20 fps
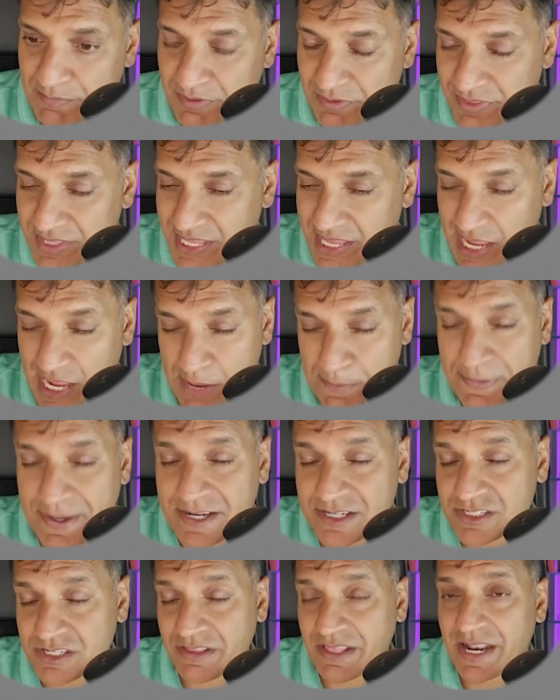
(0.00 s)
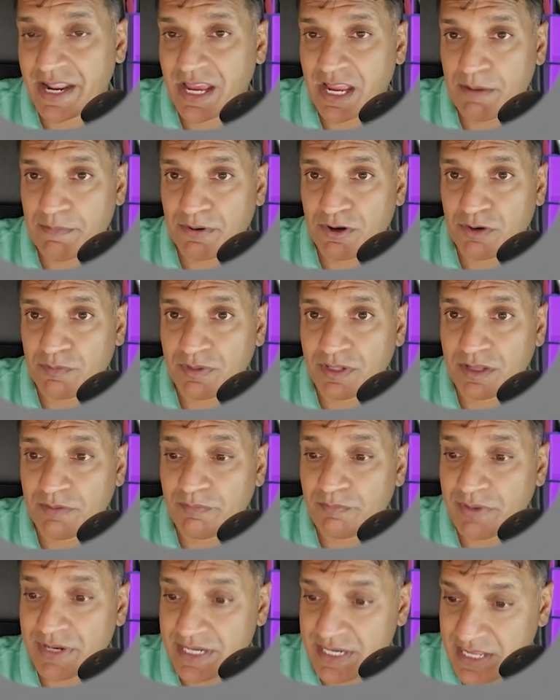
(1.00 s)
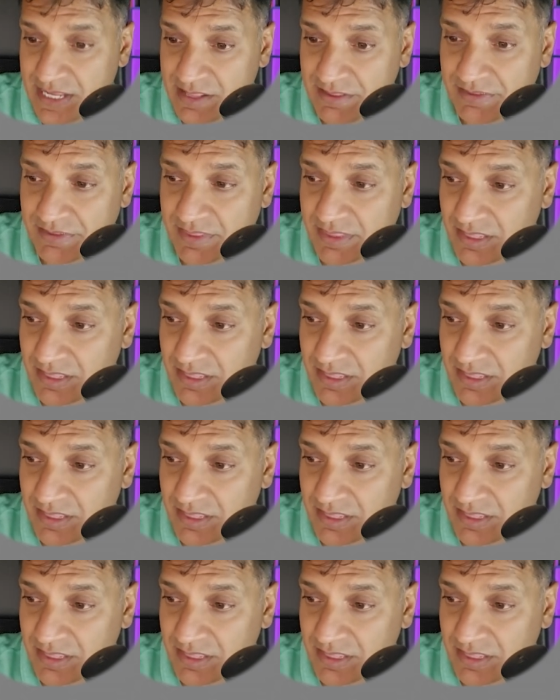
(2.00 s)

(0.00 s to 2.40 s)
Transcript: of the apex of that hyperbola beneath